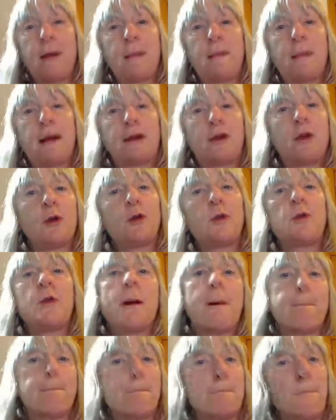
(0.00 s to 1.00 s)
but who
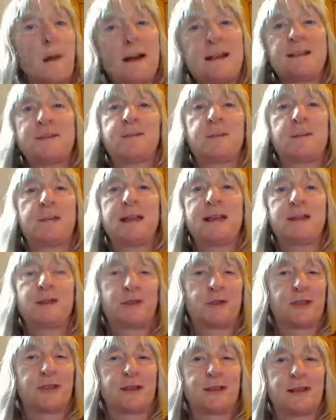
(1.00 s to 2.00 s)
might be
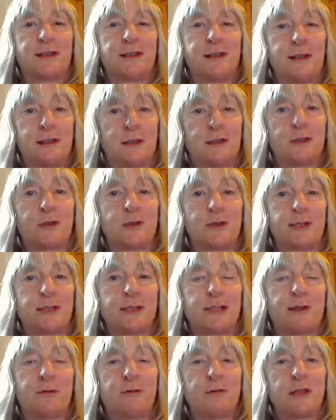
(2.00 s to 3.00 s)
interested in the sort of
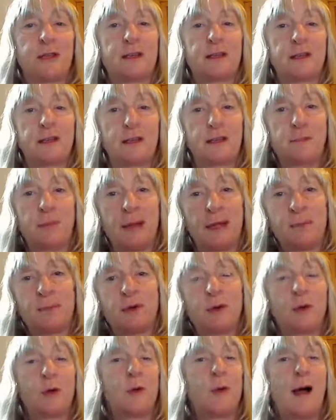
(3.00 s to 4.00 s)
stuff that the
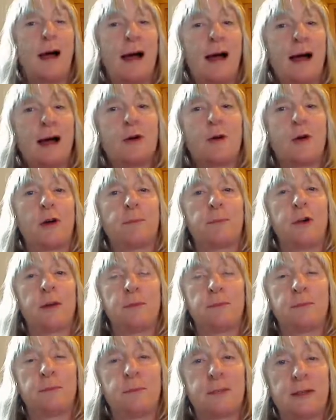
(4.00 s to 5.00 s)
people who are on my
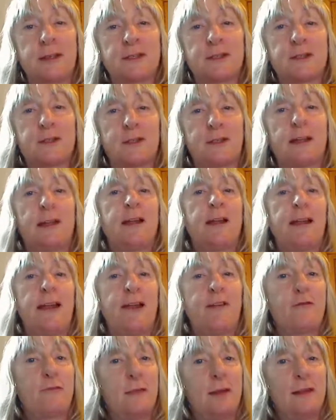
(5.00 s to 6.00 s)
pixel
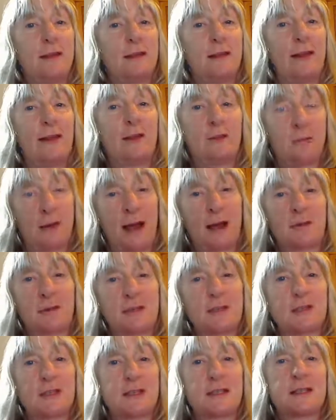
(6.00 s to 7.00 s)
are
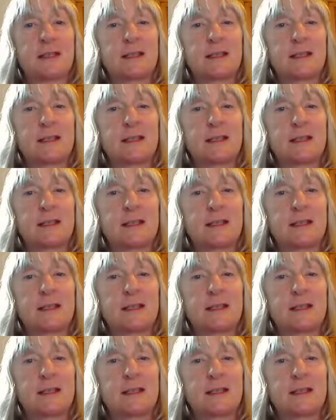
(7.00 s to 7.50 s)
interested in.